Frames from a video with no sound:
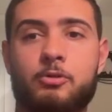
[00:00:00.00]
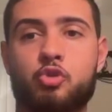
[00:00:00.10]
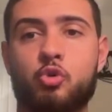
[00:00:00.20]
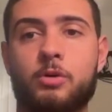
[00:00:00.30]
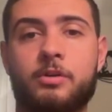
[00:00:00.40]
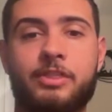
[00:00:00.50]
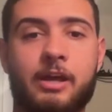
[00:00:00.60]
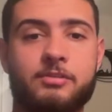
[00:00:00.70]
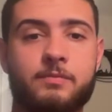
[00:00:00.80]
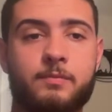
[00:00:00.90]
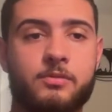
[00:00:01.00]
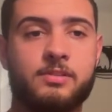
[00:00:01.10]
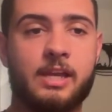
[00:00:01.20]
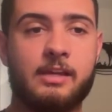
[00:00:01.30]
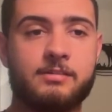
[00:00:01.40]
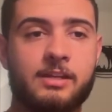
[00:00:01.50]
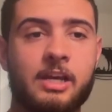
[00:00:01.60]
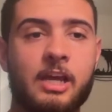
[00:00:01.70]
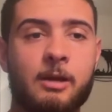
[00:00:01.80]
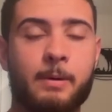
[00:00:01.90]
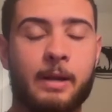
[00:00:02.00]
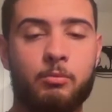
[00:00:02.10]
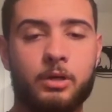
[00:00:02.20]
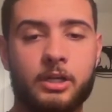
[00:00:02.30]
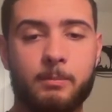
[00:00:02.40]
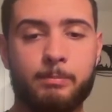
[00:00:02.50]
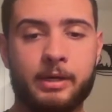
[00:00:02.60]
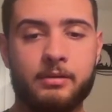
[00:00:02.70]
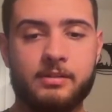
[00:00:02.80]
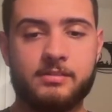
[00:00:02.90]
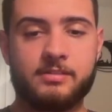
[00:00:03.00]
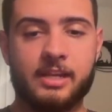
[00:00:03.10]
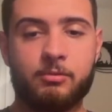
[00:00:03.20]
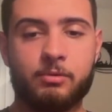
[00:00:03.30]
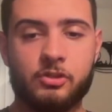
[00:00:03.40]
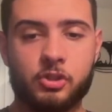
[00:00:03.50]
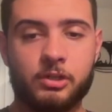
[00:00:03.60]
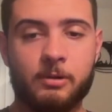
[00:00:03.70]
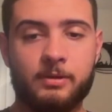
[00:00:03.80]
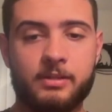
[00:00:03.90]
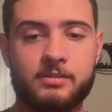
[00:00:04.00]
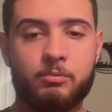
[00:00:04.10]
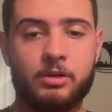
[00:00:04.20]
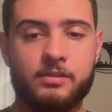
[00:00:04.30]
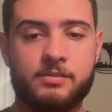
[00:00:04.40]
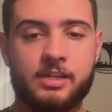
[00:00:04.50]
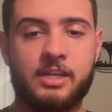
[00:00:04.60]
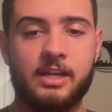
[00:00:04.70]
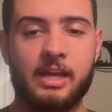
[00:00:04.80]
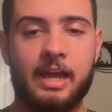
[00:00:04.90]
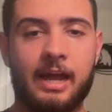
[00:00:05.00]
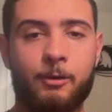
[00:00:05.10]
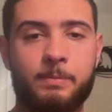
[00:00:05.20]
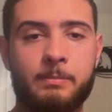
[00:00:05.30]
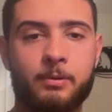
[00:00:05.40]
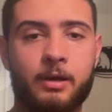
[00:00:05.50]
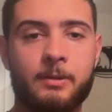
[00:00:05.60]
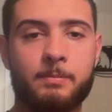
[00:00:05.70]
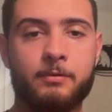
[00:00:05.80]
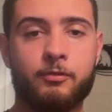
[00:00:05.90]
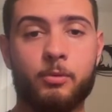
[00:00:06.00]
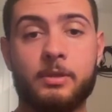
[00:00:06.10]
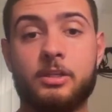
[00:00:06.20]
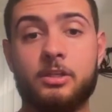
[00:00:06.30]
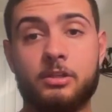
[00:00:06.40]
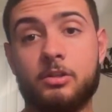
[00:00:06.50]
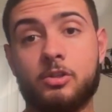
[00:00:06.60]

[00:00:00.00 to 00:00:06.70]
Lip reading: 200,000 votes less. But I want to compare the Senate race turnout because I want to see how people end up performing.